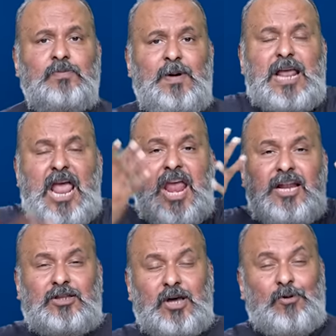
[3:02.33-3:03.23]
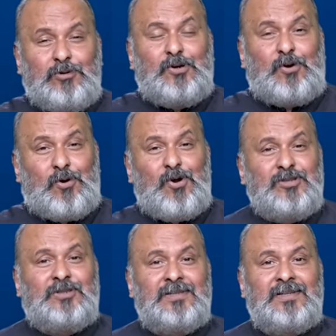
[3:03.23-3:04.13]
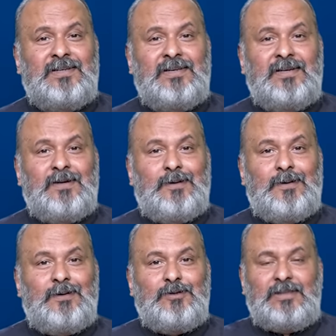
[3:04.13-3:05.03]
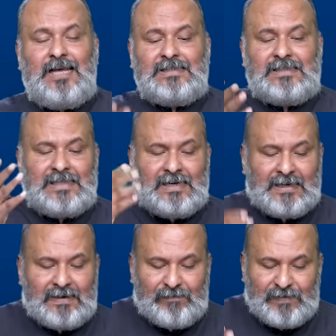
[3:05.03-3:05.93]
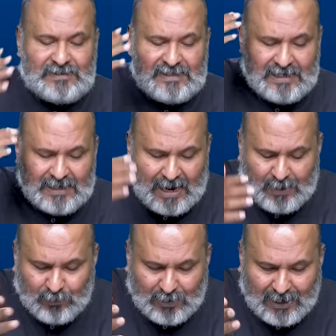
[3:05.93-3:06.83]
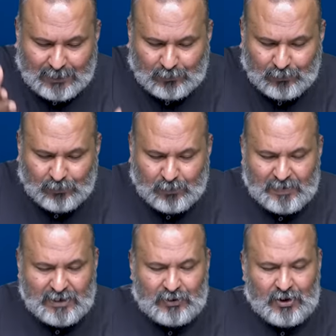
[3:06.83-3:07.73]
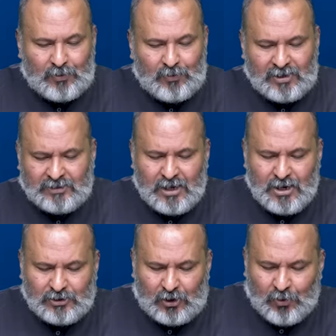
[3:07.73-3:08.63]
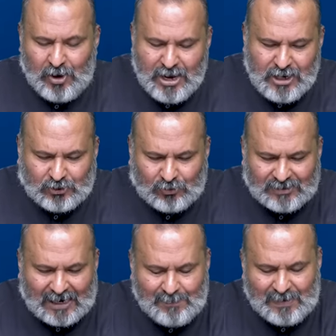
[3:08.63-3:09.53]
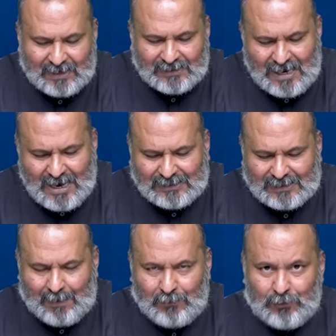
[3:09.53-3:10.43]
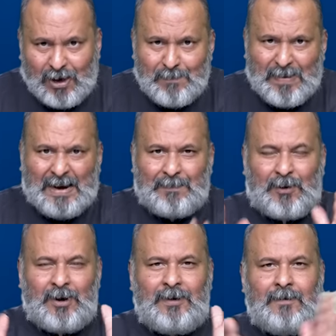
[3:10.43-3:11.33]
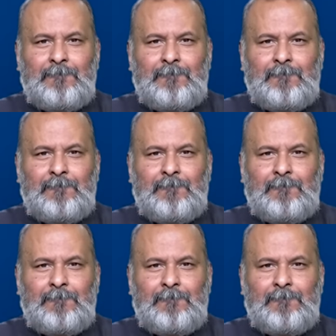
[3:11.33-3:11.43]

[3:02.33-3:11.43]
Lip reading: But 8,000 crores? So that's the first thing I would like to bring to your notice. Chalo, isko side mein rakhte. Let's come to our main point.